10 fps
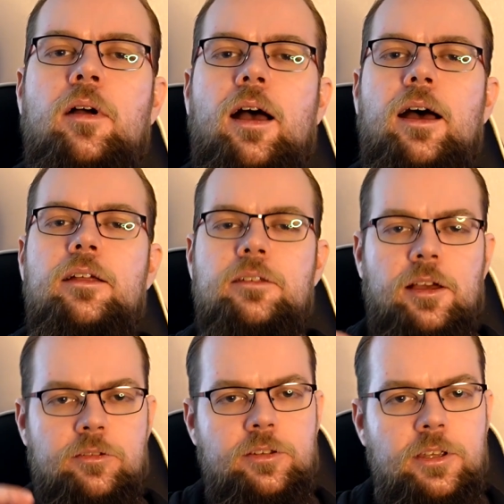and
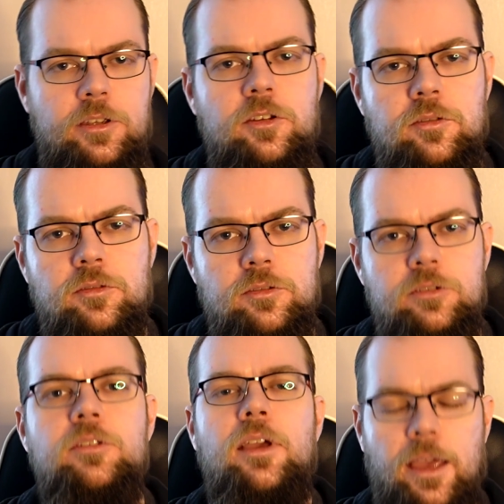I'll see you
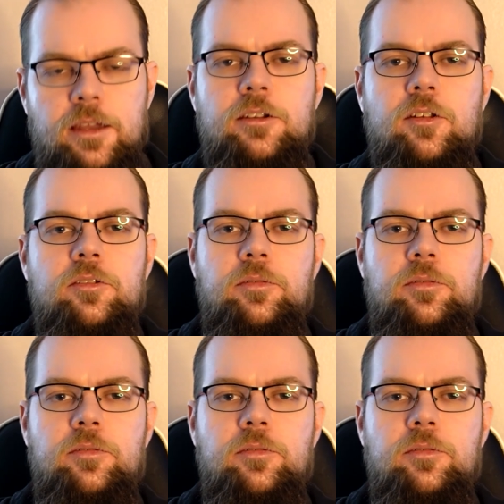in another